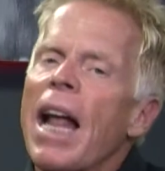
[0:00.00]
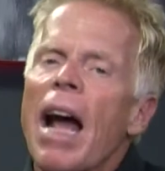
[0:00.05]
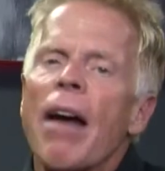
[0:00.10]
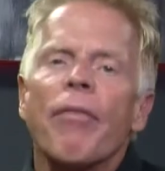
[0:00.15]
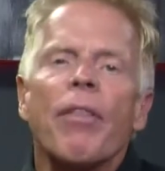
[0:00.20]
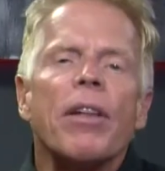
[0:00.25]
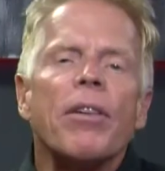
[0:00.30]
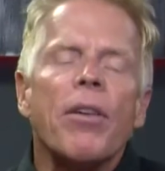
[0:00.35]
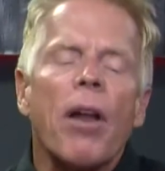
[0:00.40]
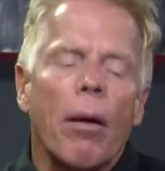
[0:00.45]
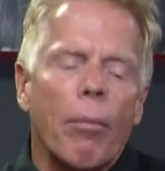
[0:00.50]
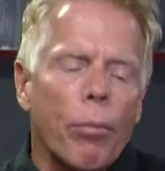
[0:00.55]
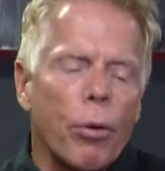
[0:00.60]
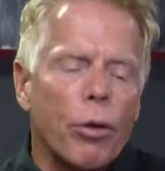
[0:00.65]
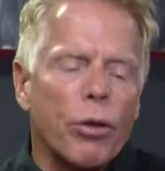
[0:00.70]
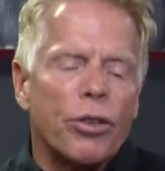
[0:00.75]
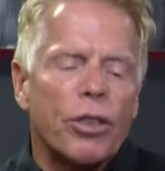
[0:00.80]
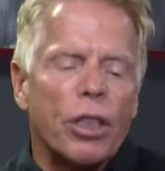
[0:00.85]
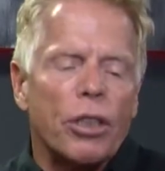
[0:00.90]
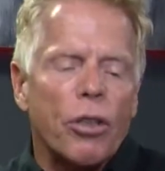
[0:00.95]
have the
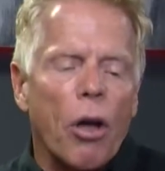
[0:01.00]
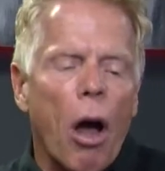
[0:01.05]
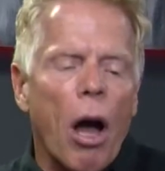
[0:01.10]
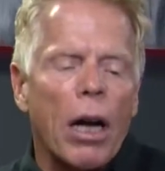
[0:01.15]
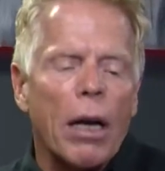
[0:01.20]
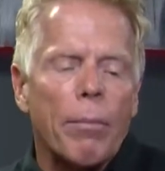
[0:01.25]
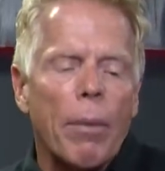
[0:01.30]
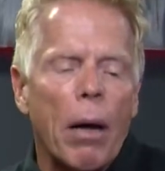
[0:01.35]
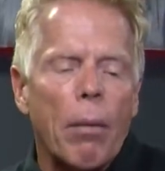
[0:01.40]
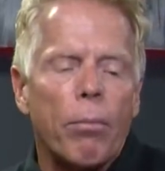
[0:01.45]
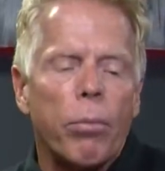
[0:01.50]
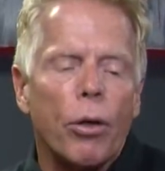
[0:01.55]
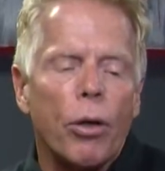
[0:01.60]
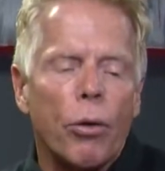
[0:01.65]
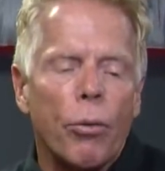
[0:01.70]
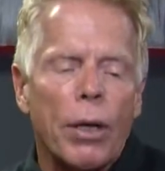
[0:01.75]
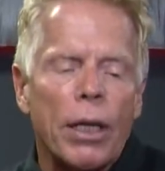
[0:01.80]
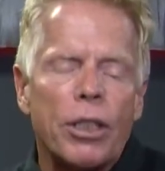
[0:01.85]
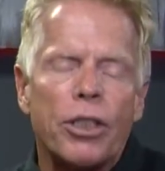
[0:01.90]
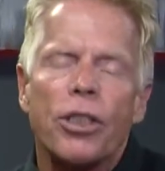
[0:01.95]
numbers to talk about
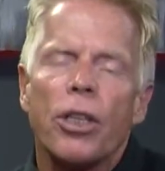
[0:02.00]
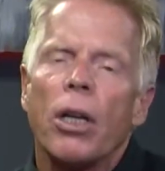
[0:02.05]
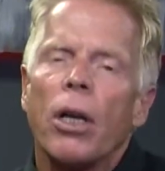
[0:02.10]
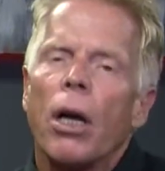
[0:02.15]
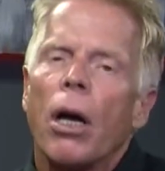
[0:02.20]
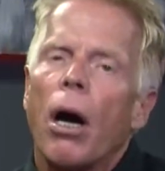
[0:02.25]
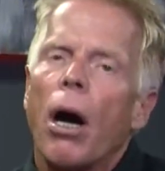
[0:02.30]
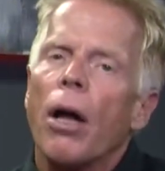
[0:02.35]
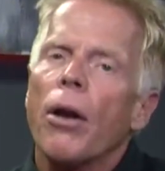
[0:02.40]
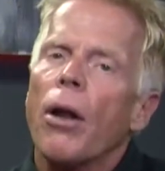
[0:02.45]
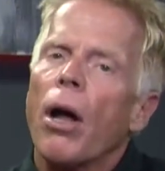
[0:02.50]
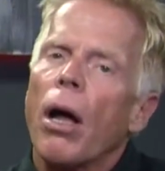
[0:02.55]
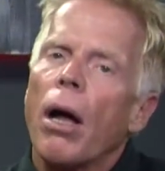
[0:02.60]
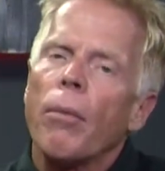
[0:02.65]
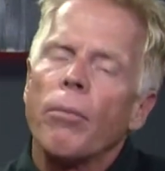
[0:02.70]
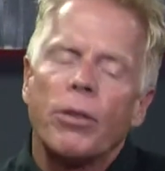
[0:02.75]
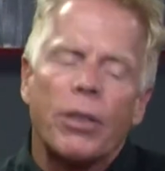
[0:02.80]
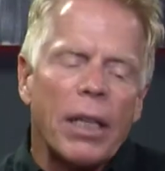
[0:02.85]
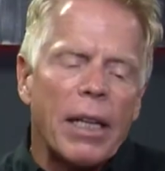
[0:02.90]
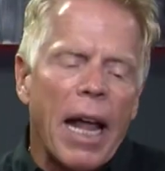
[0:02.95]
Blue Ridge
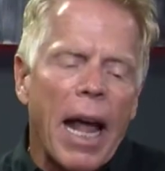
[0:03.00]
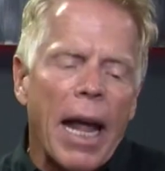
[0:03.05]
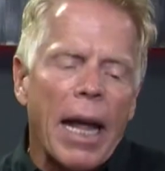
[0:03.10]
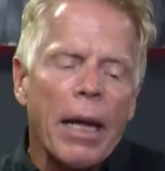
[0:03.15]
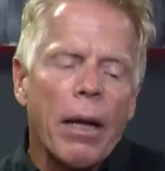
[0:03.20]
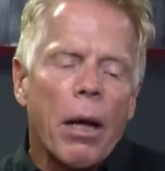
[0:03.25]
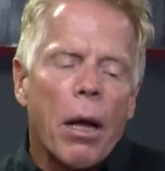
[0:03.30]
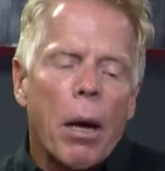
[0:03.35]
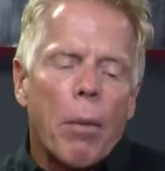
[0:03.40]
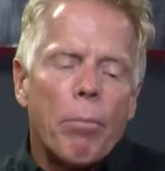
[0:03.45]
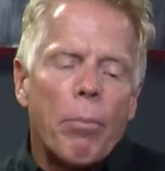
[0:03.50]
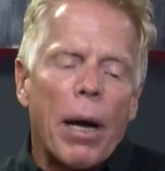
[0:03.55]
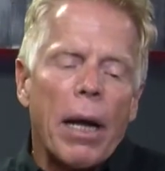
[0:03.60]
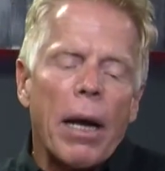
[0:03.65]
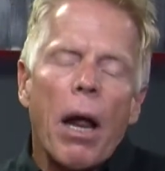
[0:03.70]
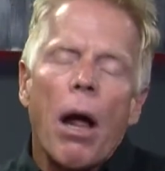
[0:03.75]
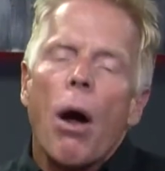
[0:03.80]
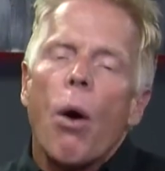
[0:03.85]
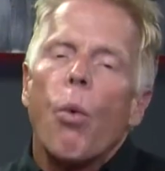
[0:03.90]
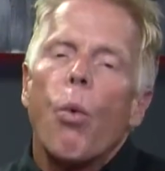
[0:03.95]
on today,
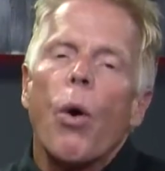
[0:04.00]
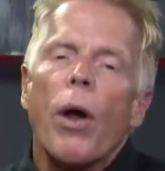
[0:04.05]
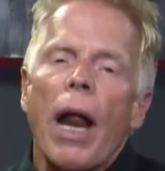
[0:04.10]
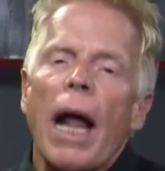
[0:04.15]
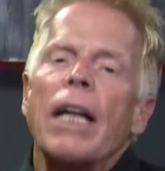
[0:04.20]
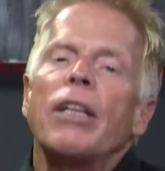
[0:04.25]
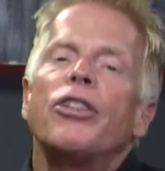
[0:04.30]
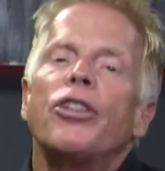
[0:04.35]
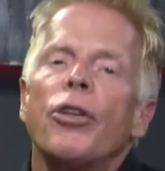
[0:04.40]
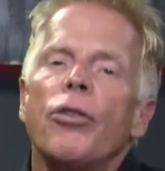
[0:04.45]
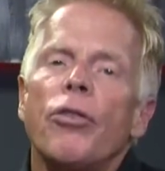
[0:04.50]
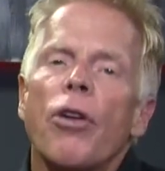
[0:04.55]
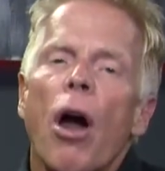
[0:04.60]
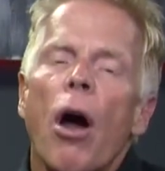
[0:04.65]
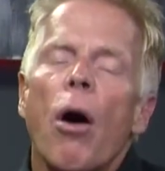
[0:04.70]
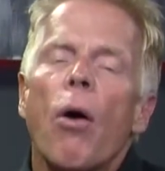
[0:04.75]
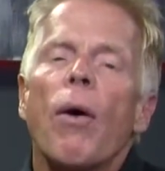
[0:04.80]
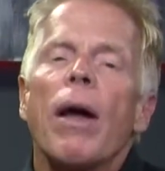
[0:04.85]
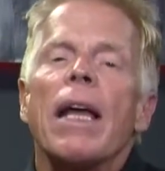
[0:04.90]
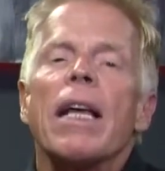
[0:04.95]
but what I do
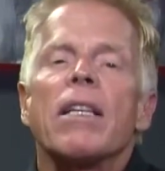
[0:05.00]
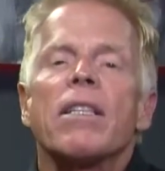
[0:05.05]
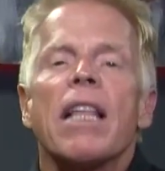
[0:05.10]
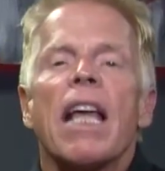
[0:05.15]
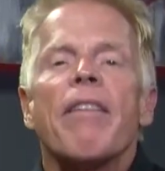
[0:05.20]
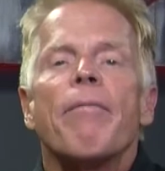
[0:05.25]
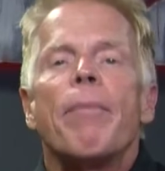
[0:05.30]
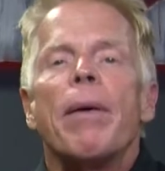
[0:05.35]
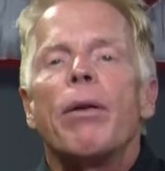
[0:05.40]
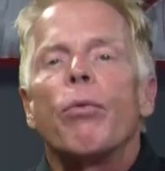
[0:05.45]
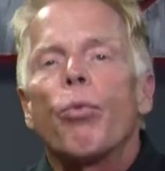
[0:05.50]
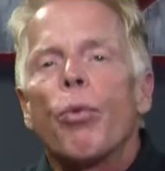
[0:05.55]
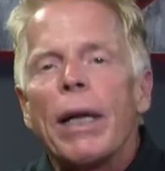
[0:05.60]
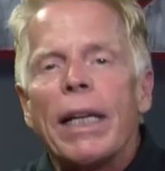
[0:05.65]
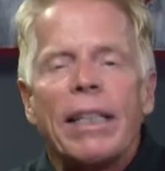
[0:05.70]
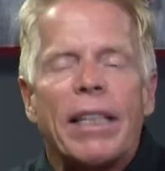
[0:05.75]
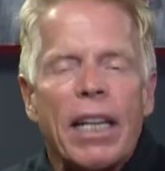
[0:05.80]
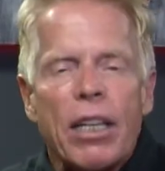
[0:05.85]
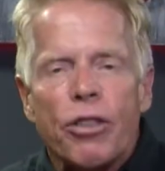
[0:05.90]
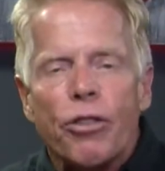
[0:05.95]
know is they've been
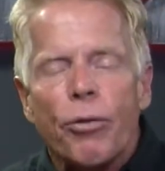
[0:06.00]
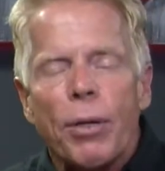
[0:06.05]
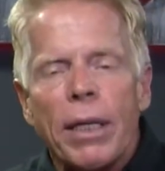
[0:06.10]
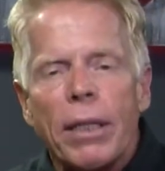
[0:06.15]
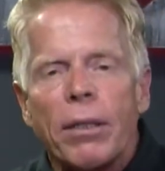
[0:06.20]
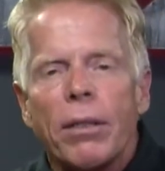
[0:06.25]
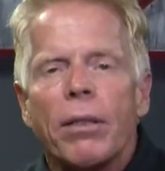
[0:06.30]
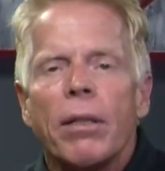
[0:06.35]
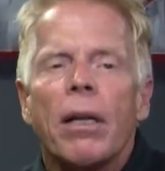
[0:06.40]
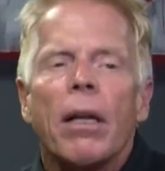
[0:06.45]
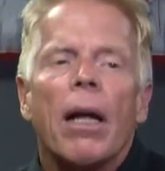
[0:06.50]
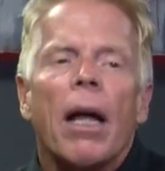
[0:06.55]
redistricted,